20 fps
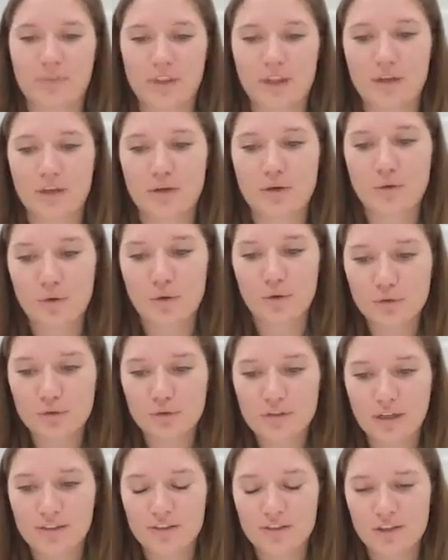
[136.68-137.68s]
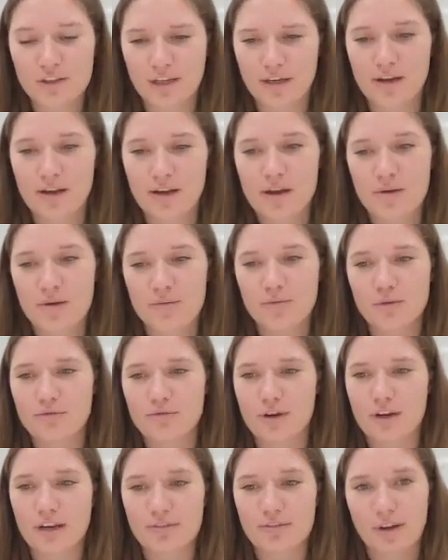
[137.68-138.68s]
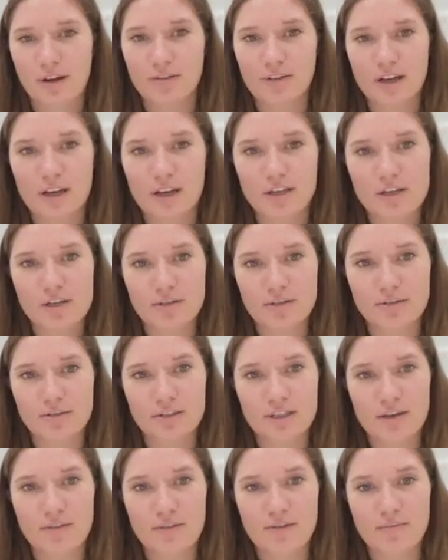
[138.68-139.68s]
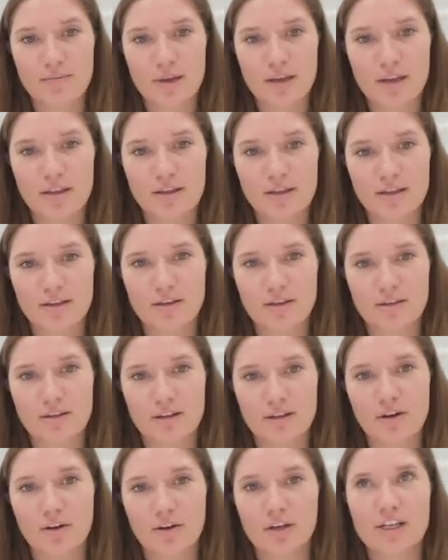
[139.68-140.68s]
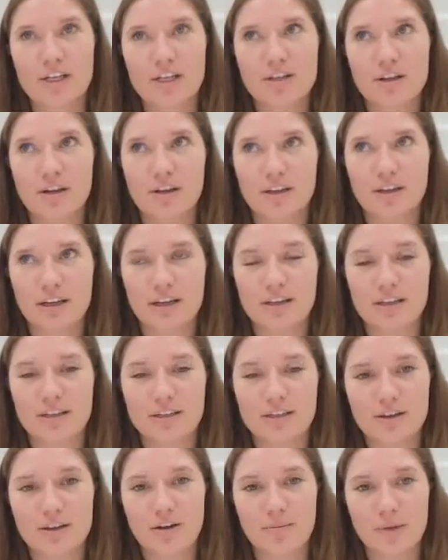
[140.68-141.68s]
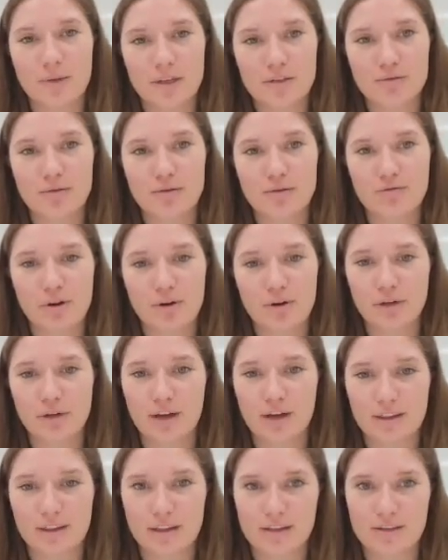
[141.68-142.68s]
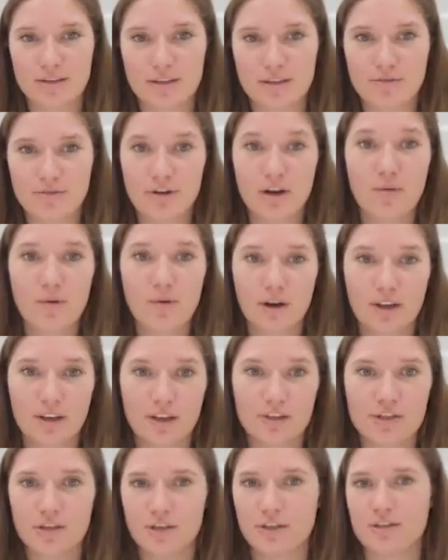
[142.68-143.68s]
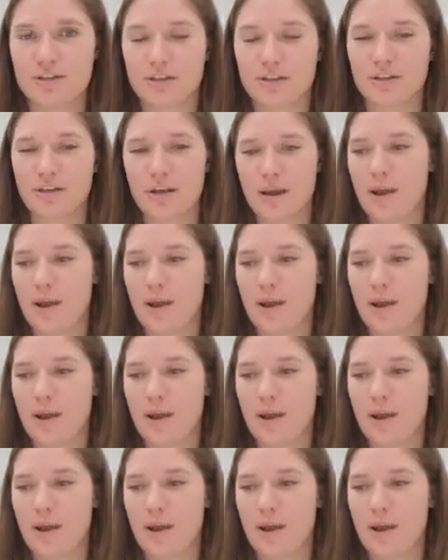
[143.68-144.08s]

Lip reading: the course actually was really foundational to giving me the knowledge that I needed to come into a role like this that requires you to